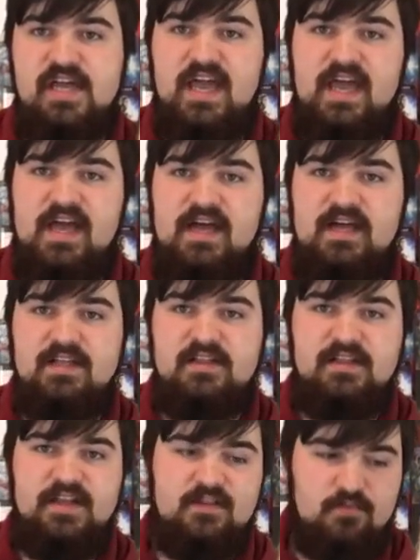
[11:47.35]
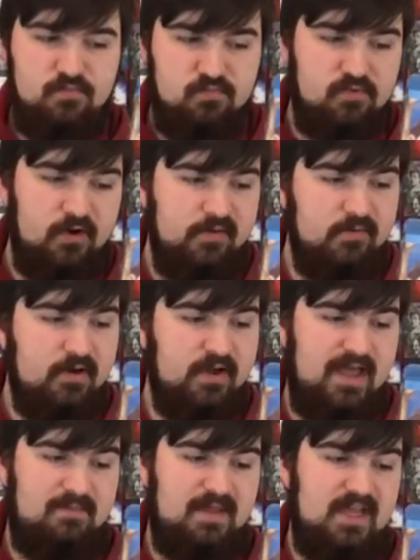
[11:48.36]
and it's really well
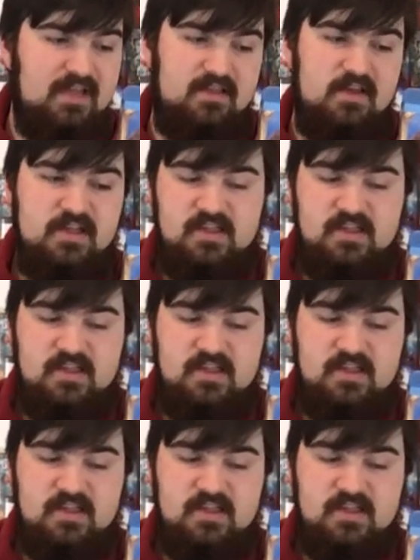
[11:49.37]
animated,